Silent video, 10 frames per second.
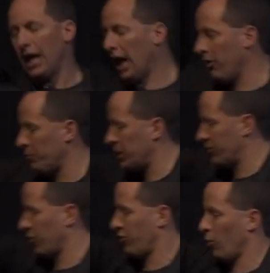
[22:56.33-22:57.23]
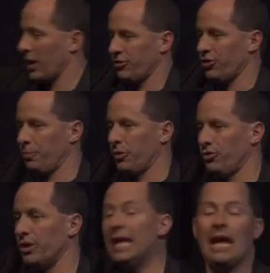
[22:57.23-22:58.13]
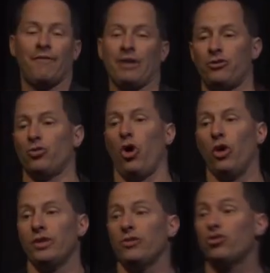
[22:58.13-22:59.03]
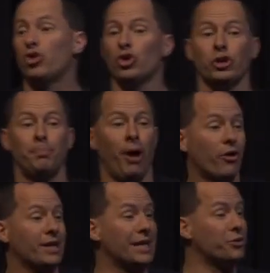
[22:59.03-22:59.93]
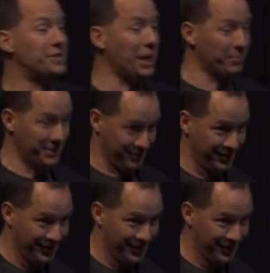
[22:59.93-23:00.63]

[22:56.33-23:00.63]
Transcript: Everybody starts to watch this person. In fact, you call this good party entertainment.